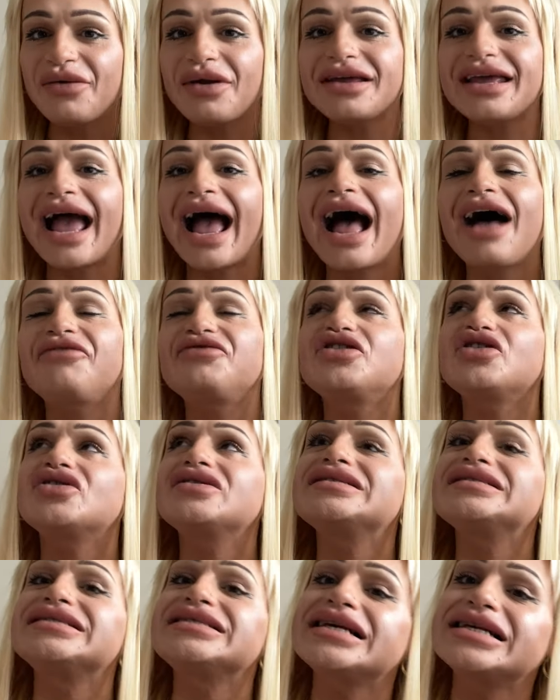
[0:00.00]
Like you have to
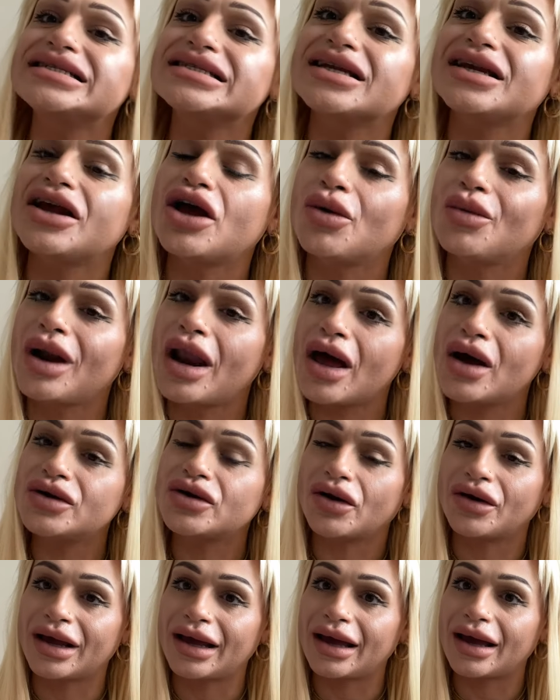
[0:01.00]
consistently upload
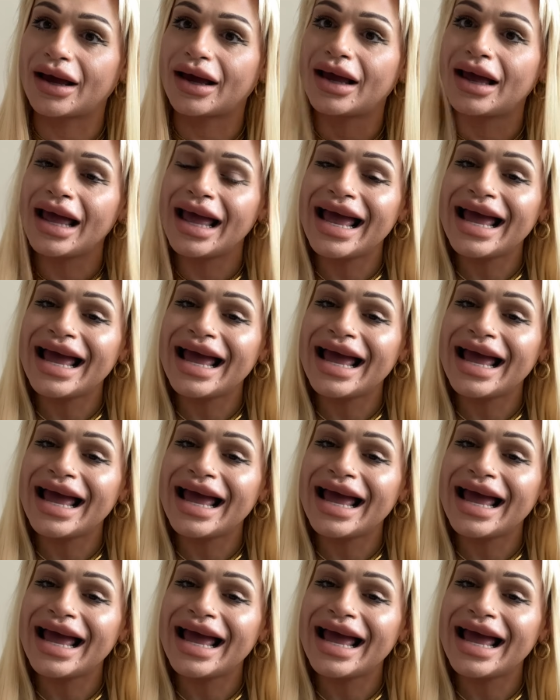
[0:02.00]
on here.